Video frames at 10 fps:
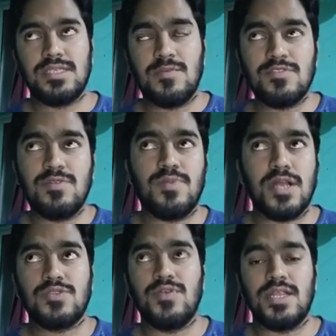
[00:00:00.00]
some of the
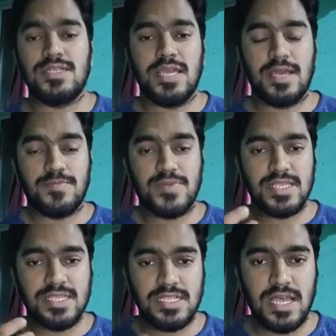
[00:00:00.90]
parts where they are
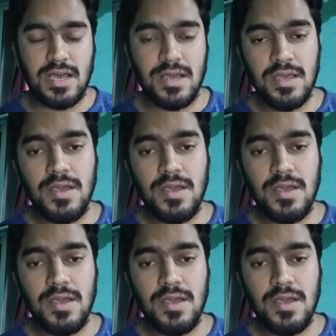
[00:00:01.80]
pressing the